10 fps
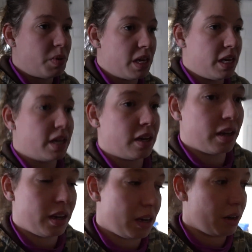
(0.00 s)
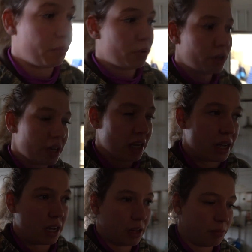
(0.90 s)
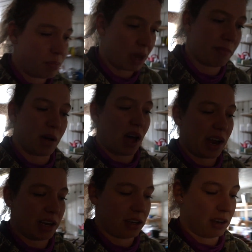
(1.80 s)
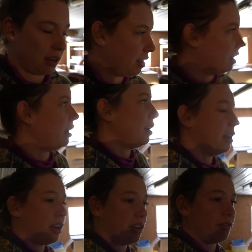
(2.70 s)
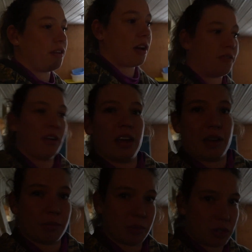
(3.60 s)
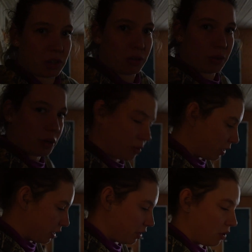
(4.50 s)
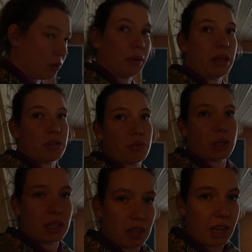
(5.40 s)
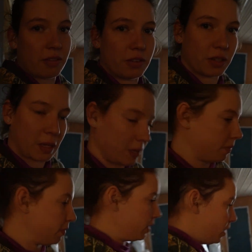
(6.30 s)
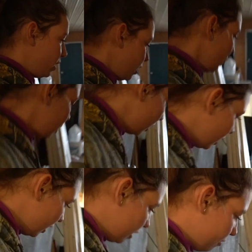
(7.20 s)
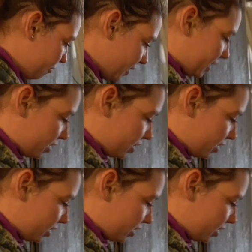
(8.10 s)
be in a pretty big bind if not for him. So we're always really thankful that he can fix